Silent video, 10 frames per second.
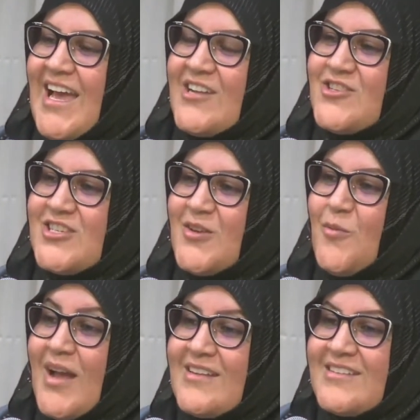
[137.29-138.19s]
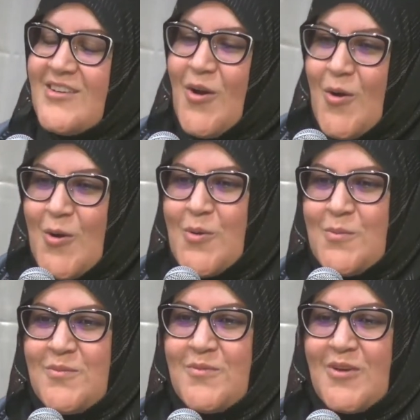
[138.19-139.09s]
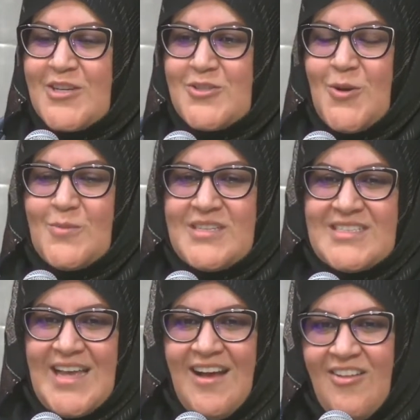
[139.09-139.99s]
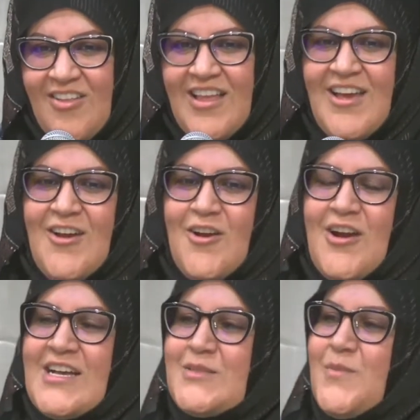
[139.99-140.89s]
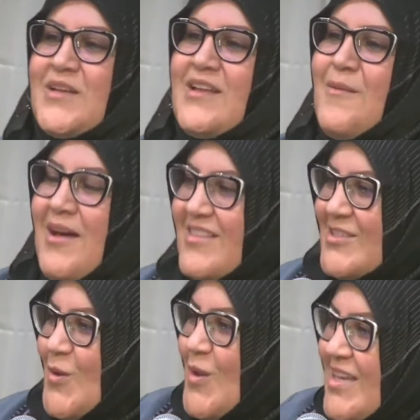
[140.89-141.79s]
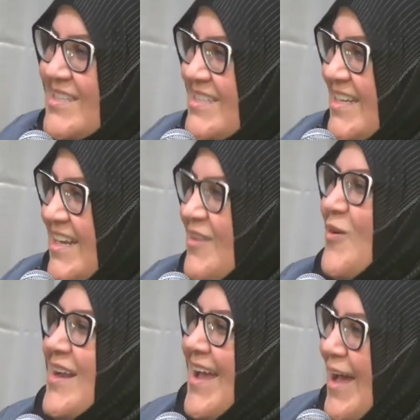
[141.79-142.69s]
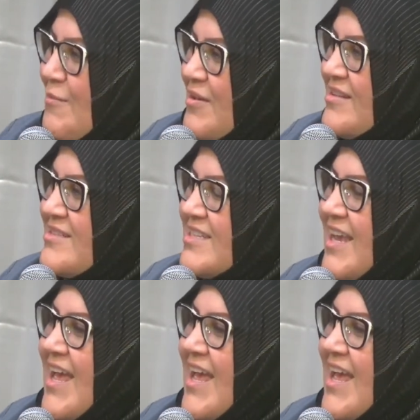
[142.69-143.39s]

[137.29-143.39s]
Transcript: And she went home, rushed home to tell her husband about this whole incident, what happened,